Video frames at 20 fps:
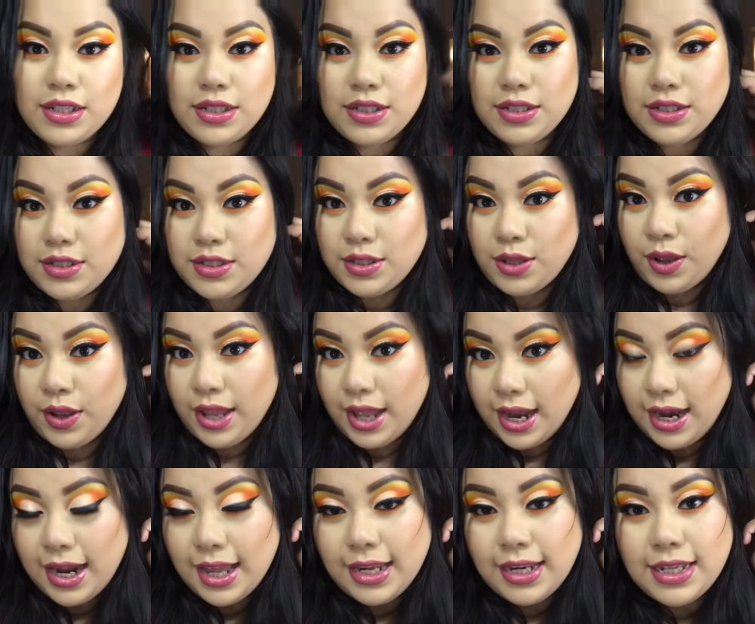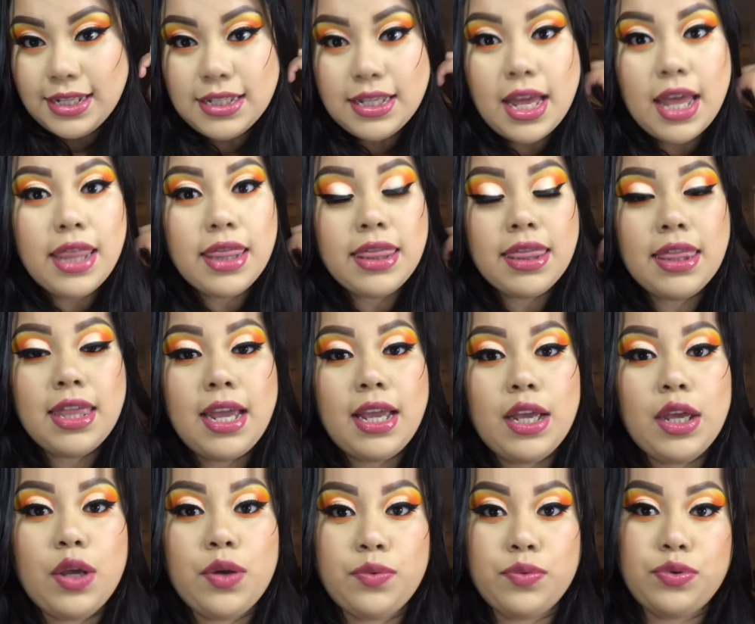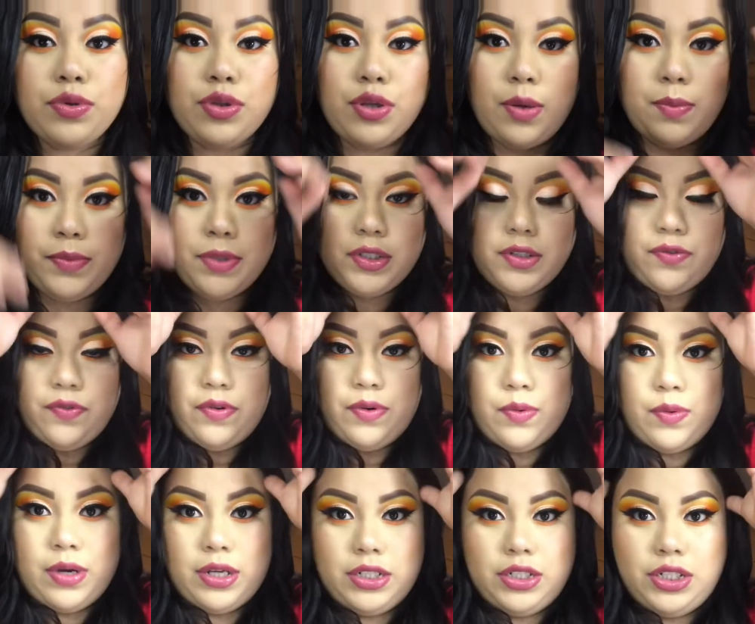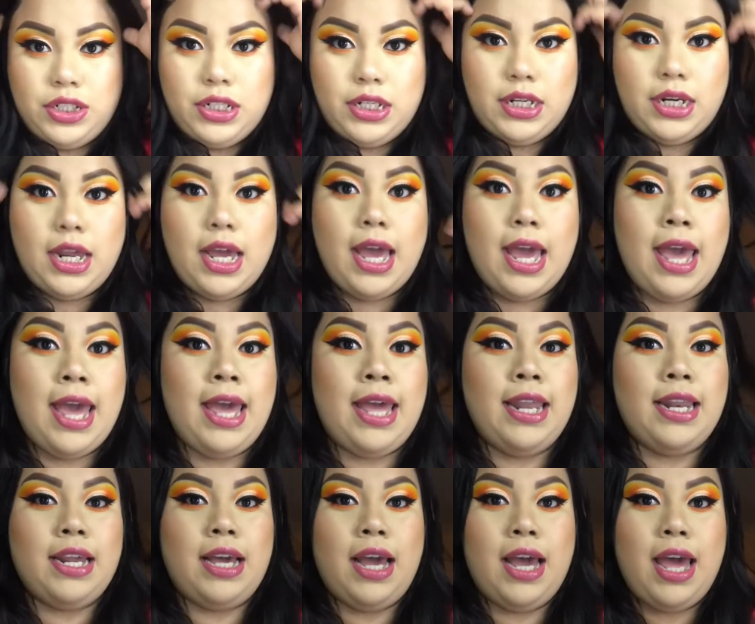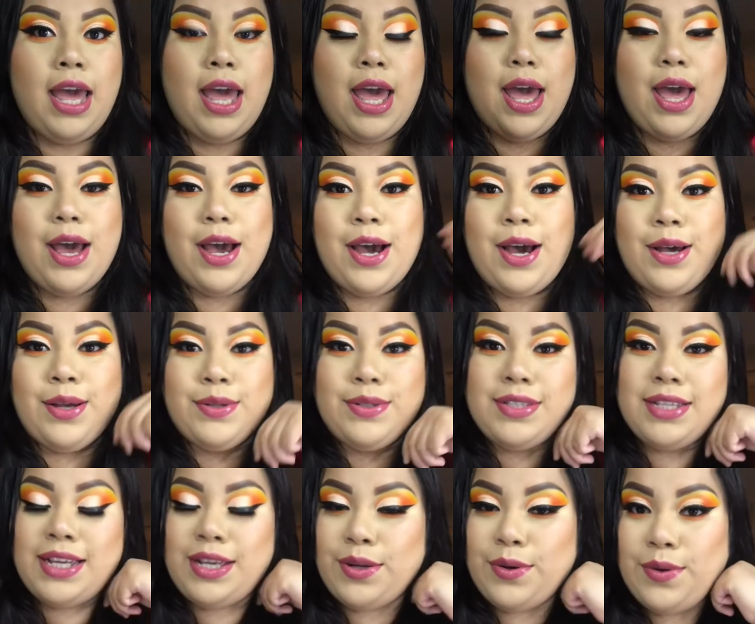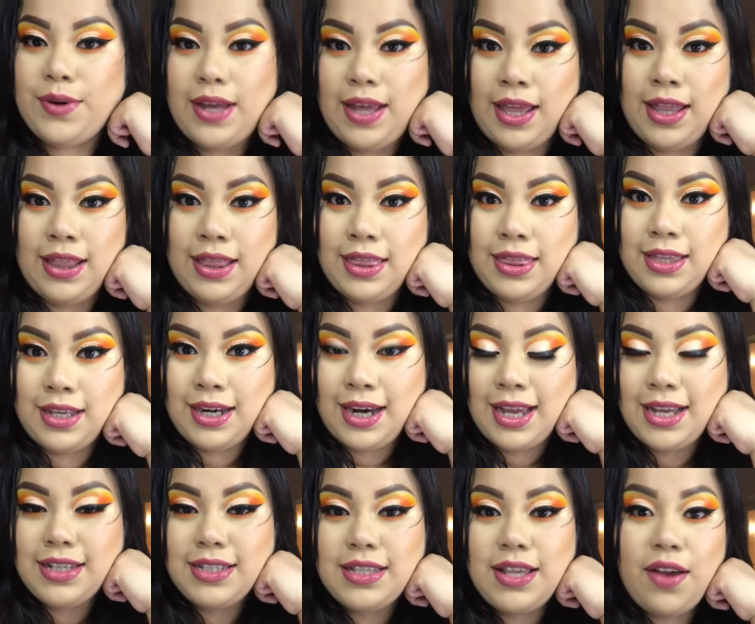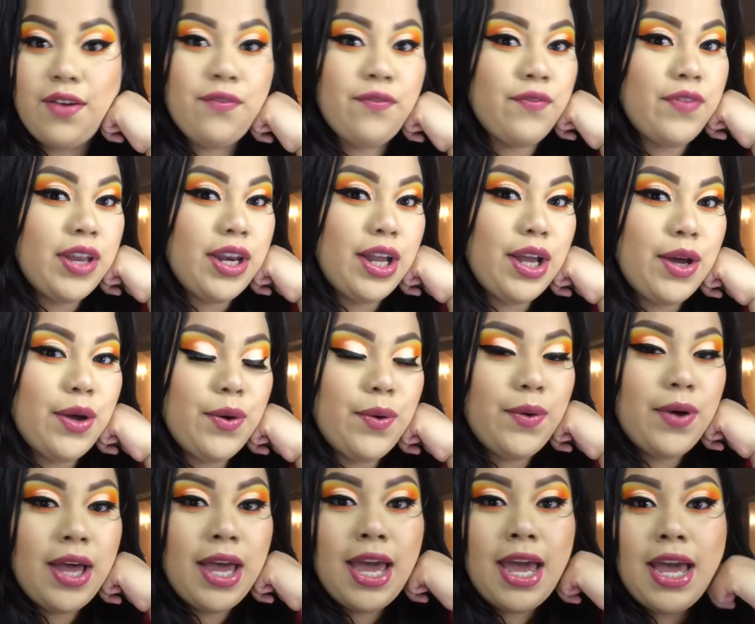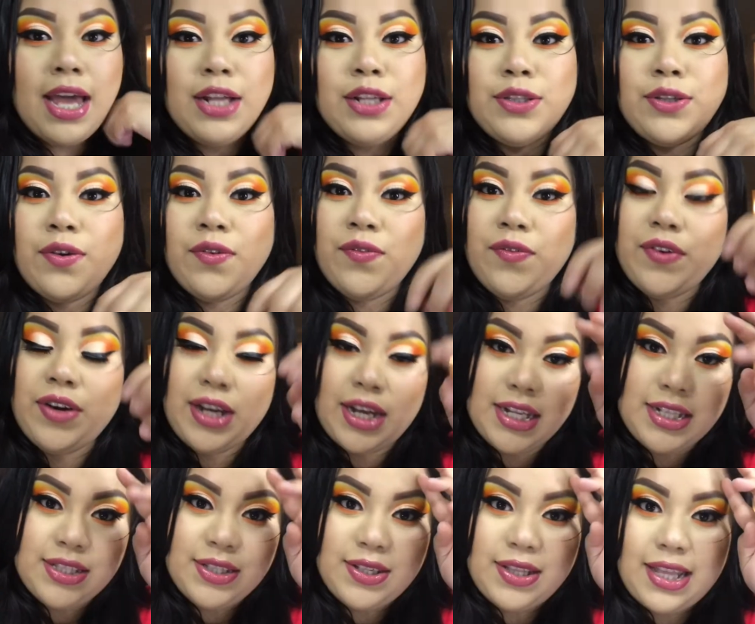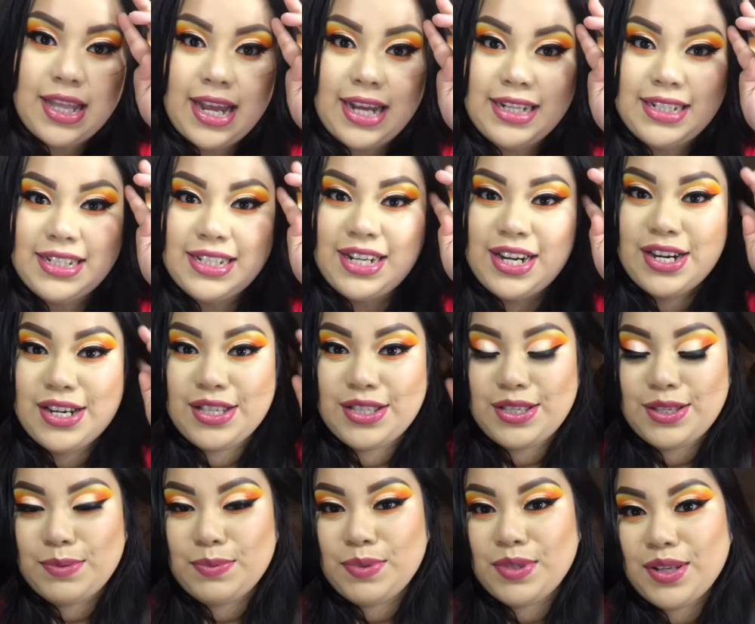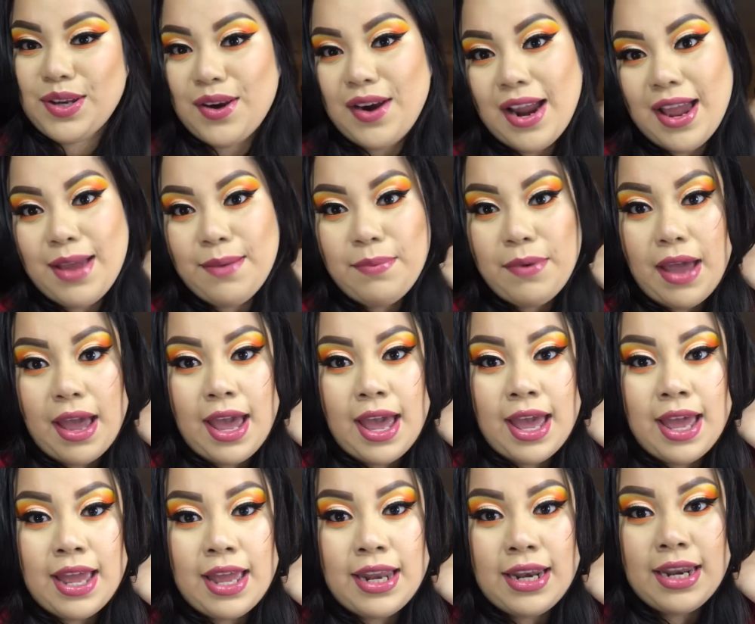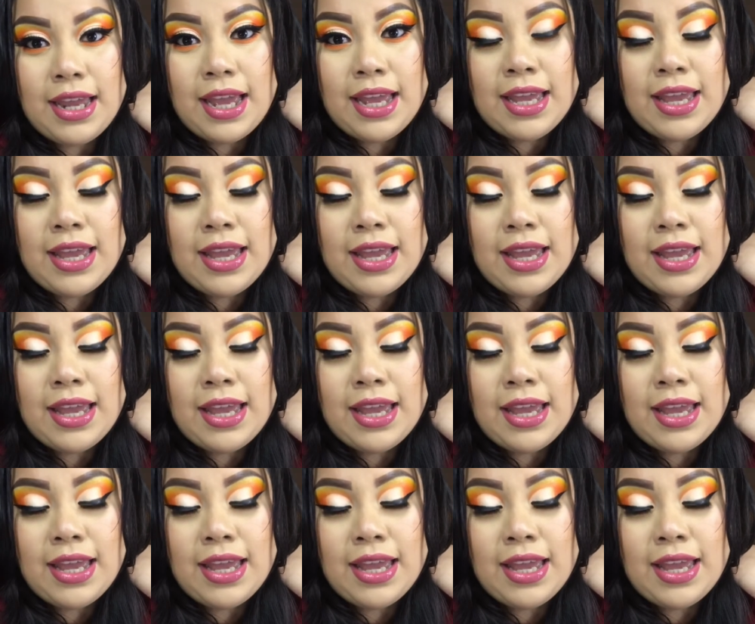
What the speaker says: So yeah, ladies, thank you so much for watching, and I'll see you in the next video. Don't forget to like, share, and subscribe, and